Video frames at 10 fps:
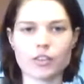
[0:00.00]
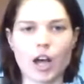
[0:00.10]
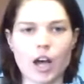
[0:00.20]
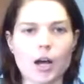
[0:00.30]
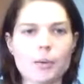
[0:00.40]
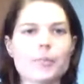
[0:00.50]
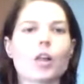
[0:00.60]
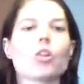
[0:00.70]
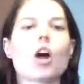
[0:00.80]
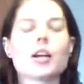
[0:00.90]
a
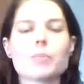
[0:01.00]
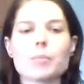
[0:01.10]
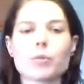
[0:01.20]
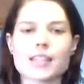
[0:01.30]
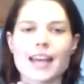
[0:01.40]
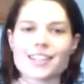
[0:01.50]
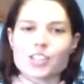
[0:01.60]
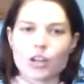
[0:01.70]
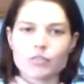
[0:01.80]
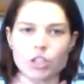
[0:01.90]
lot of people tend
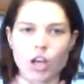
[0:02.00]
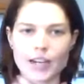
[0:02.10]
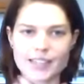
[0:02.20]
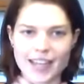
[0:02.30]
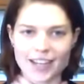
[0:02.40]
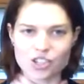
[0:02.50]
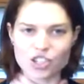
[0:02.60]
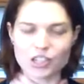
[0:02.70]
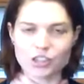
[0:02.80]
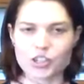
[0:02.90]
to have a lot of
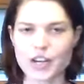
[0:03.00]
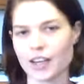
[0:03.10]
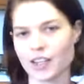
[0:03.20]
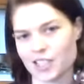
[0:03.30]
tension in their neck,